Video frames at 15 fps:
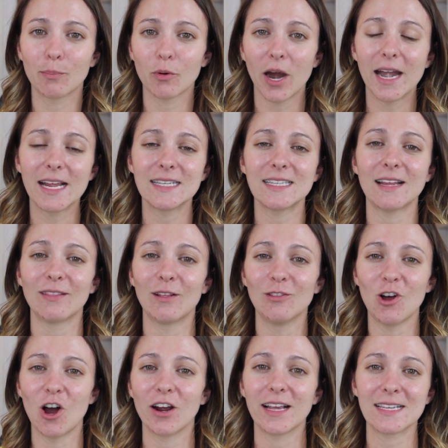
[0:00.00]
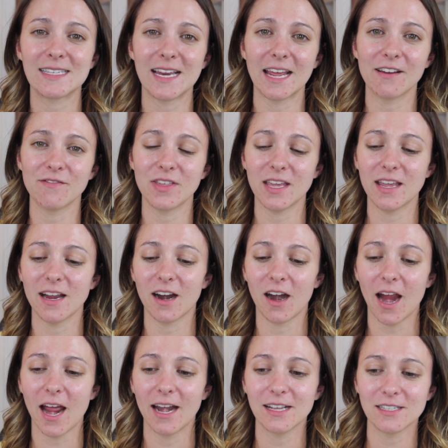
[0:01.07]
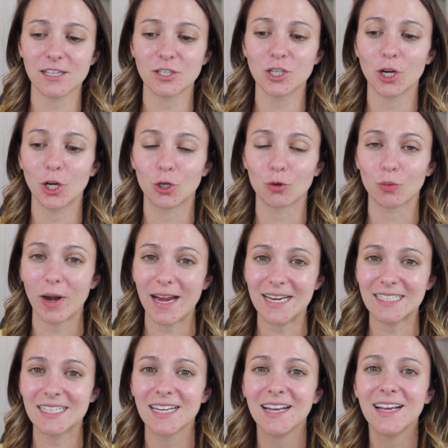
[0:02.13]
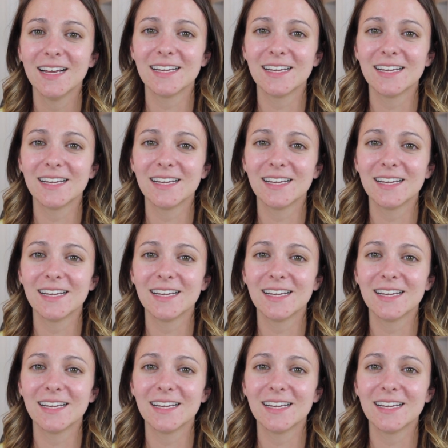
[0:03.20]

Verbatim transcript: the brightest, and the longest day of the year and it's such a great